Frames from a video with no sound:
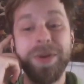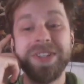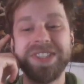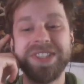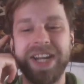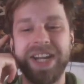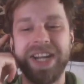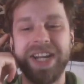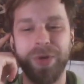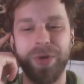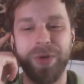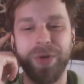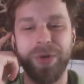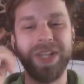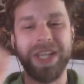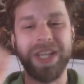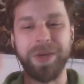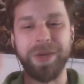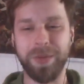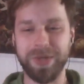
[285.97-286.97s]
start
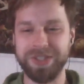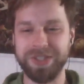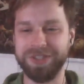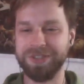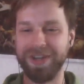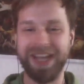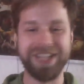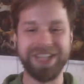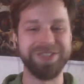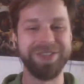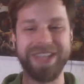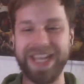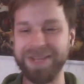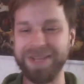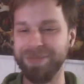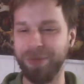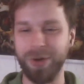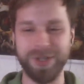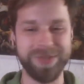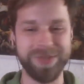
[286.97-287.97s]
broadly. We will try to
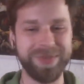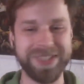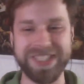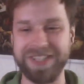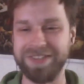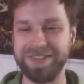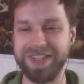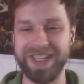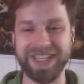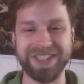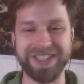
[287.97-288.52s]
get more specific